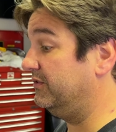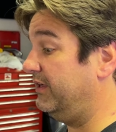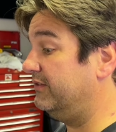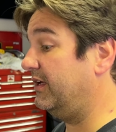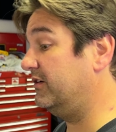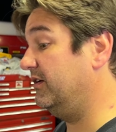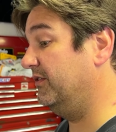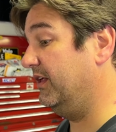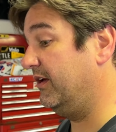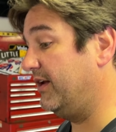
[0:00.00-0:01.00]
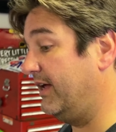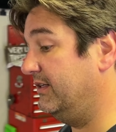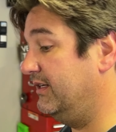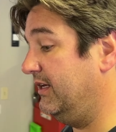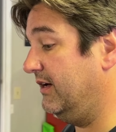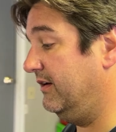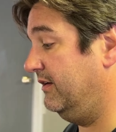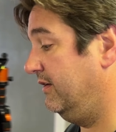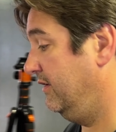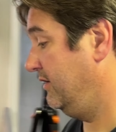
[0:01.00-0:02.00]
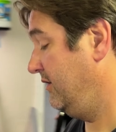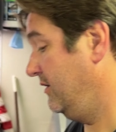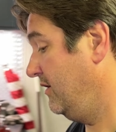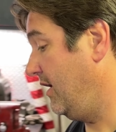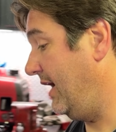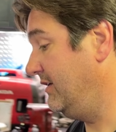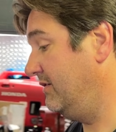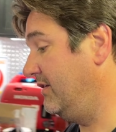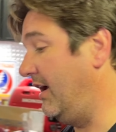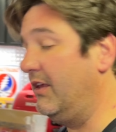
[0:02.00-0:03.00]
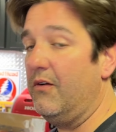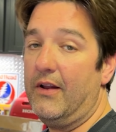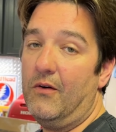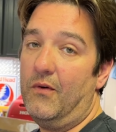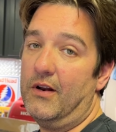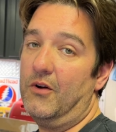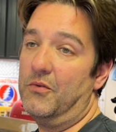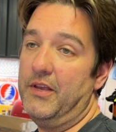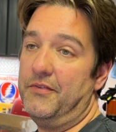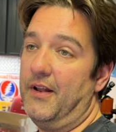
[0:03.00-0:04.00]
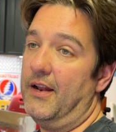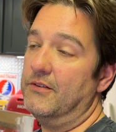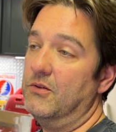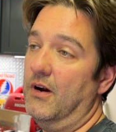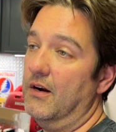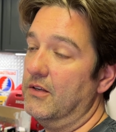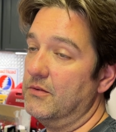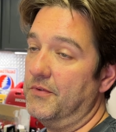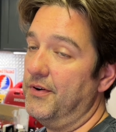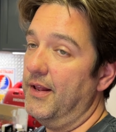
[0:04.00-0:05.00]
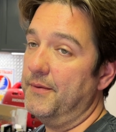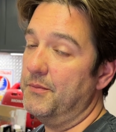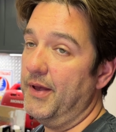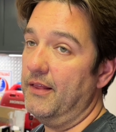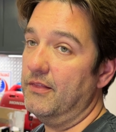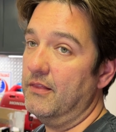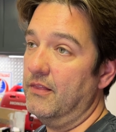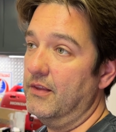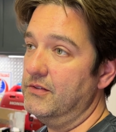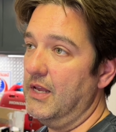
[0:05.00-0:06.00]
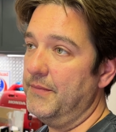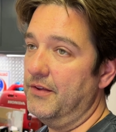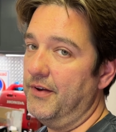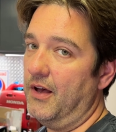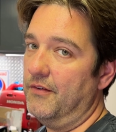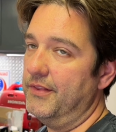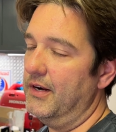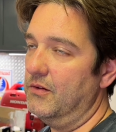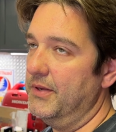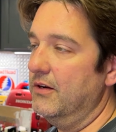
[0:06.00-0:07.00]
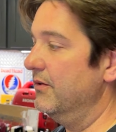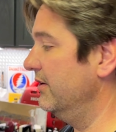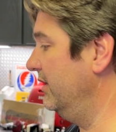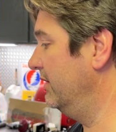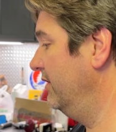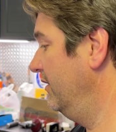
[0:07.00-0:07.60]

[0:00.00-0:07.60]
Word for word: So that's actually a really good idea. I, you know, I don't want to go reefing on it too hard because I'm afraid I'm going to bend the stem of the valve and then it'll be no good.